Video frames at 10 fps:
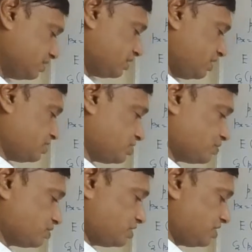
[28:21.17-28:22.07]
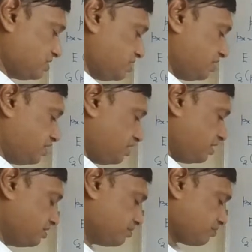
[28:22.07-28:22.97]
there is no change in the,
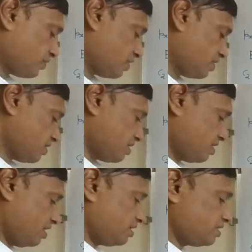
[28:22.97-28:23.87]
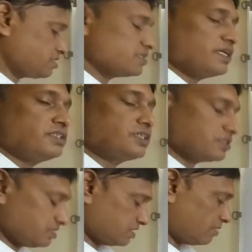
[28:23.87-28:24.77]
it is in the
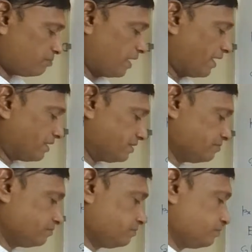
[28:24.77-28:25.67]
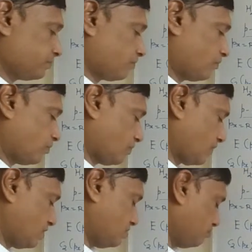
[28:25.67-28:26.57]
same plane.
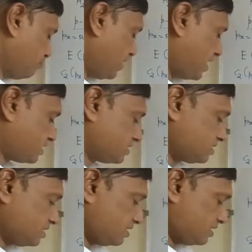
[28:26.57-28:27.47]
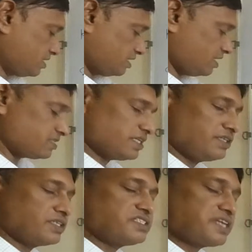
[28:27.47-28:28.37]
Px is in
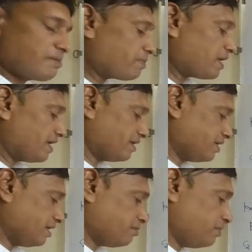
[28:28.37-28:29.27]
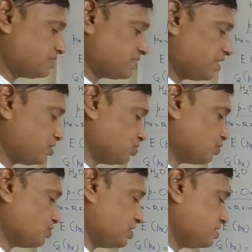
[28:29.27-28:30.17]
the same plane. It means there is
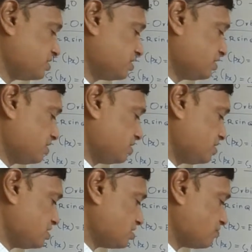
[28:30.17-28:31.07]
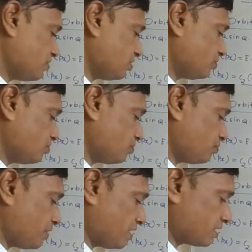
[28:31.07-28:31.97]
no change, is equal to
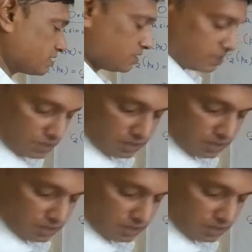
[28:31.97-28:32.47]
px.